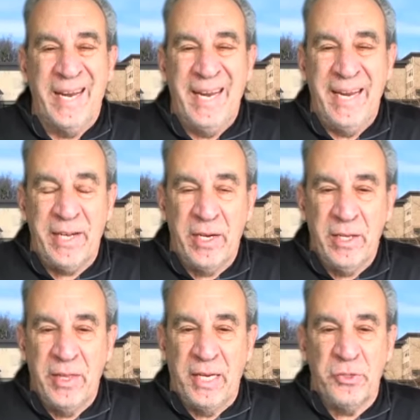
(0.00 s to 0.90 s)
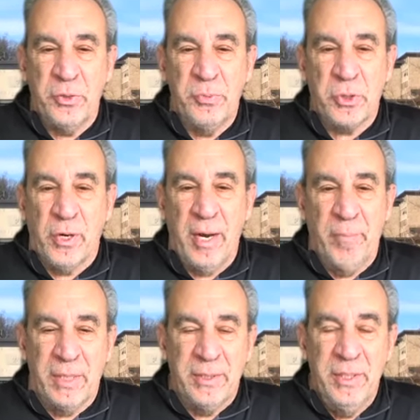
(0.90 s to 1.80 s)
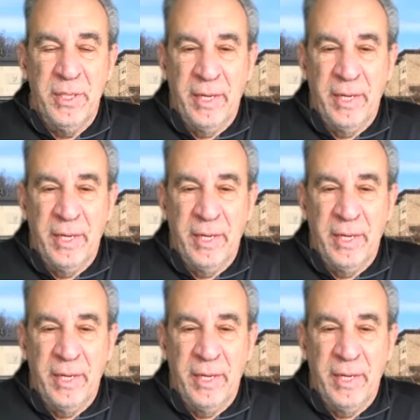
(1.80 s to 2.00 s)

Hit that subscribe button.